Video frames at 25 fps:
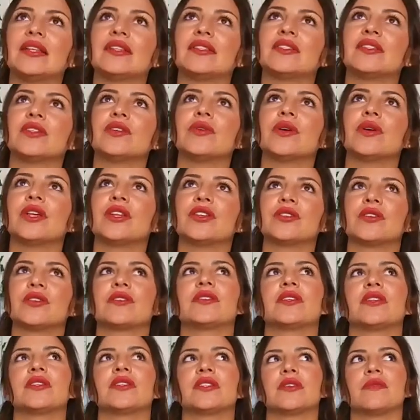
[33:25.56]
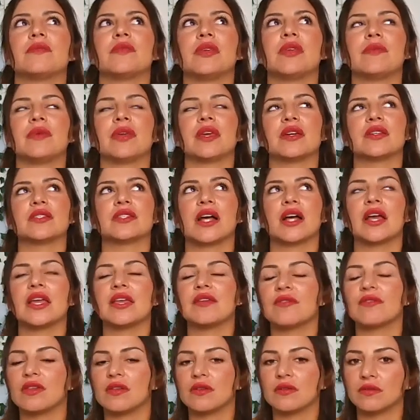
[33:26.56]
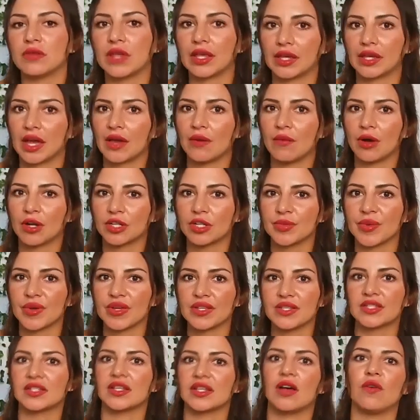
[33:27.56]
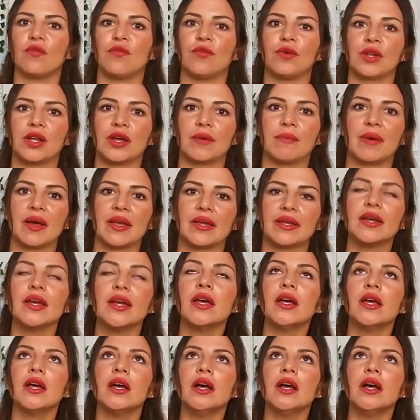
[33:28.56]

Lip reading: it's so interesting to me because I even like I watch myself when I'm like,